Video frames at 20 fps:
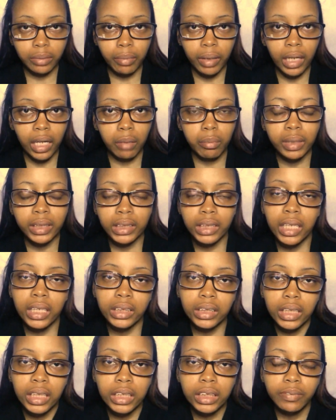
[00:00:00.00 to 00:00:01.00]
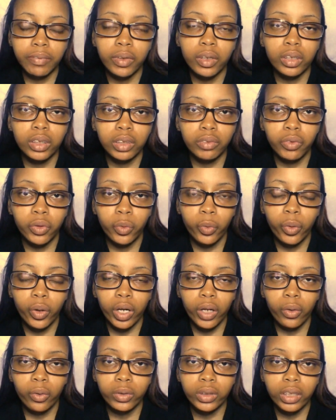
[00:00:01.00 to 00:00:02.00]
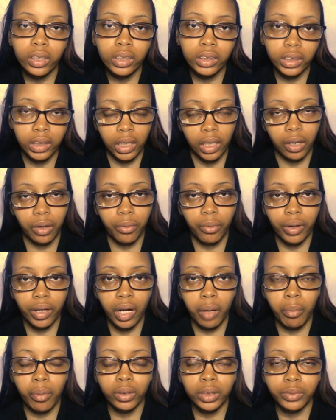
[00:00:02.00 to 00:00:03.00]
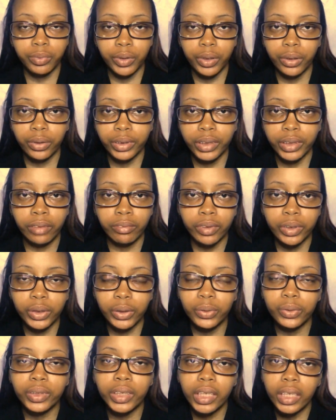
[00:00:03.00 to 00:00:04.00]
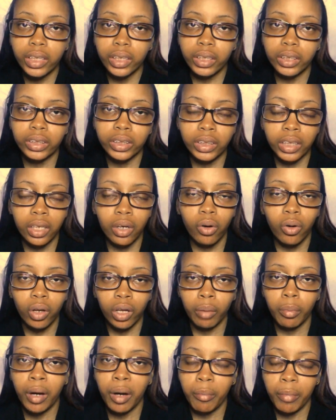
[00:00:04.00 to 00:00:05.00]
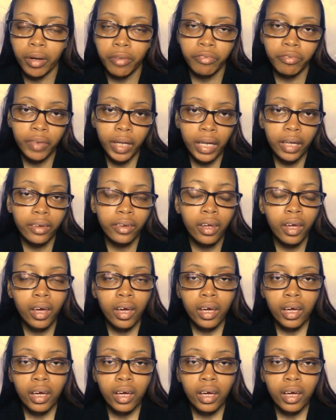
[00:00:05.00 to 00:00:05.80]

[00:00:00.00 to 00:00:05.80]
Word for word: My name is Nate Denise for those of you who are new to the channel, and I post videos every Tuesday and Thursday all about my faith,